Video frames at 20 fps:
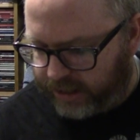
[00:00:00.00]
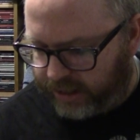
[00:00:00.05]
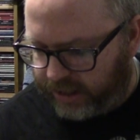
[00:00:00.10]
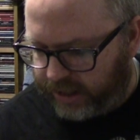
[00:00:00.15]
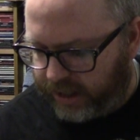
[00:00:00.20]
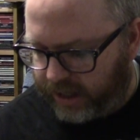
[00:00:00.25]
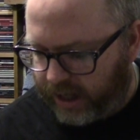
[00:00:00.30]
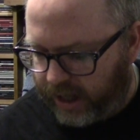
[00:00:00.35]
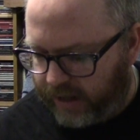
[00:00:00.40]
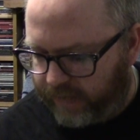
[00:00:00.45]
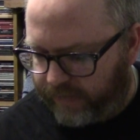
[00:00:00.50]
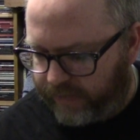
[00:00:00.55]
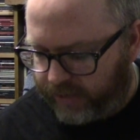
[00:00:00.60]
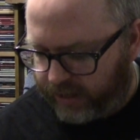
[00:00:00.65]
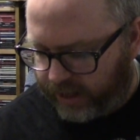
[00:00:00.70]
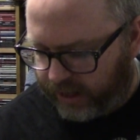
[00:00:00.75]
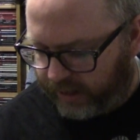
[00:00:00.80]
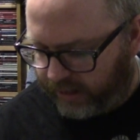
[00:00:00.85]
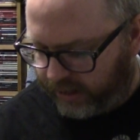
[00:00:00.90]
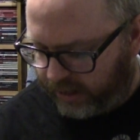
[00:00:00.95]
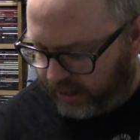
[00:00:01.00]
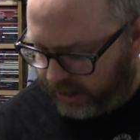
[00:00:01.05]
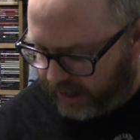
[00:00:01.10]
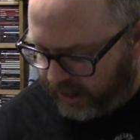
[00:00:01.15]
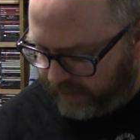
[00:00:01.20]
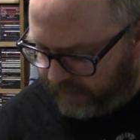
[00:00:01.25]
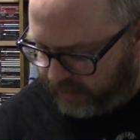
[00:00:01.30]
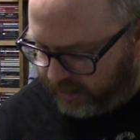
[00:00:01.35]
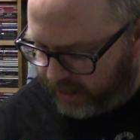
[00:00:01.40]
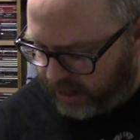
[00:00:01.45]
I think I got it for like
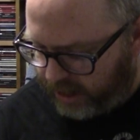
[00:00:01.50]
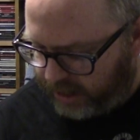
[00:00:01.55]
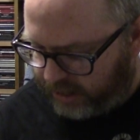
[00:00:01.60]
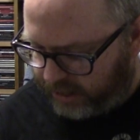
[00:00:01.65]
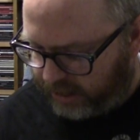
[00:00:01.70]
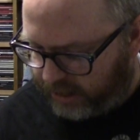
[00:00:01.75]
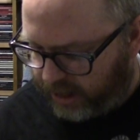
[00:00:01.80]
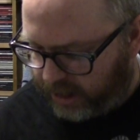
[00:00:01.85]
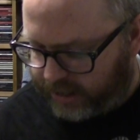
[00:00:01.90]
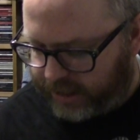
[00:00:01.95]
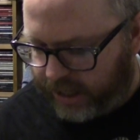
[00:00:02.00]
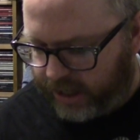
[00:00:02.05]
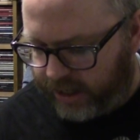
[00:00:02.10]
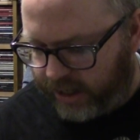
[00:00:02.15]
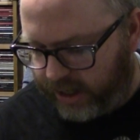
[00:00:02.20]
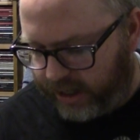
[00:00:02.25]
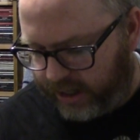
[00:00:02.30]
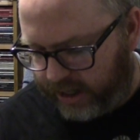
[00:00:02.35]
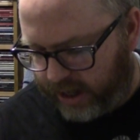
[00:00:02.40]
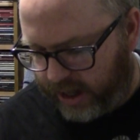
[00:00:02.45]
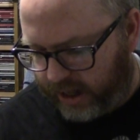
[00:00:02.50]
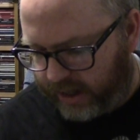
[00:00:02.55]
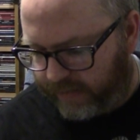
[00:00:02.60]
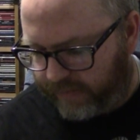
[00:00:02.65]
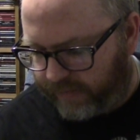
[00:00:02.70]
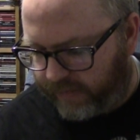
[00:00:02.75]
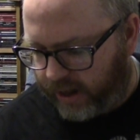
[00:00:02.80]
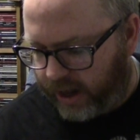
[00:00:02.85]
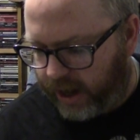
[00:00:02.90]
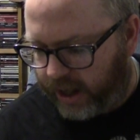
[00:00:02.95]
eleven ninety-nine, ten ninety-nine
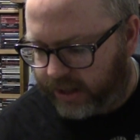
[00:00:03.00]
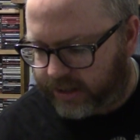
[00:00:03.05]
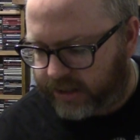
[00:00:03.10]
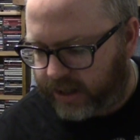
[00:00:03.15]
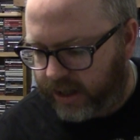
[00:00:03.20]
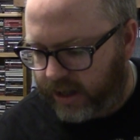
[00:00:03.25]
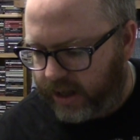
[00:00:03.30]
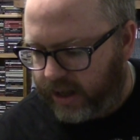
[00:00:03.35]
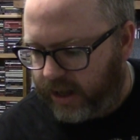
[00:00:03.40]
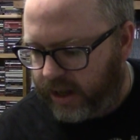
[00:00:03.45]
at Fry's,